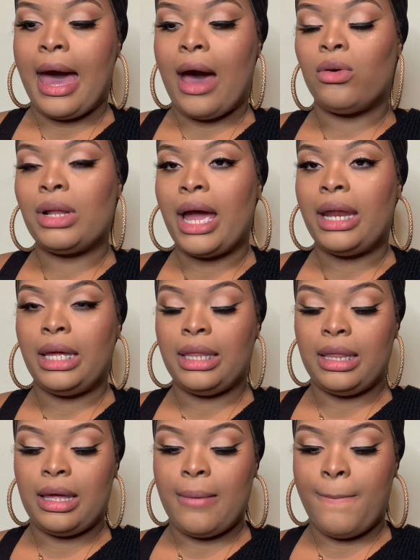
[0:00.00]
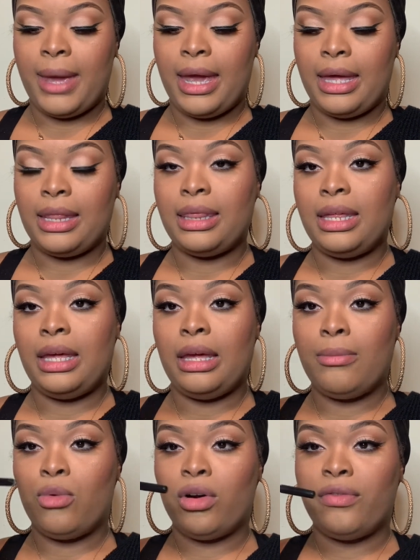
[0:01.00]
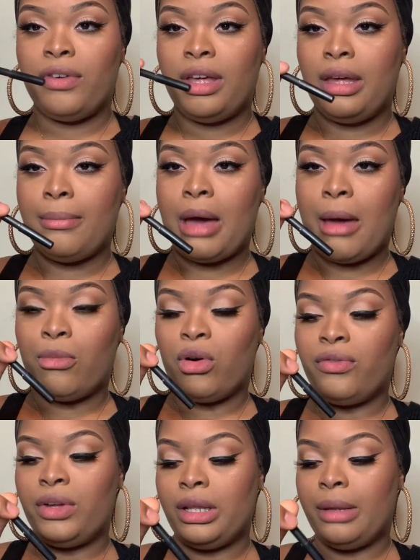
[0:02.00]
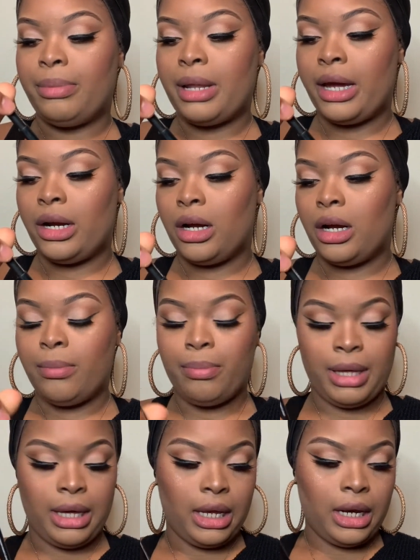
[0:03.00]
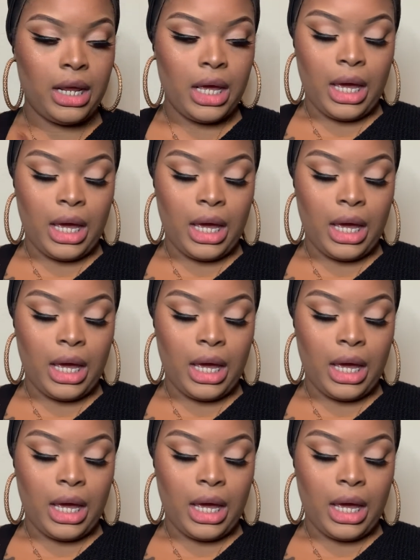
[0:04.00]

outlining them in the my Morphe lip liner pen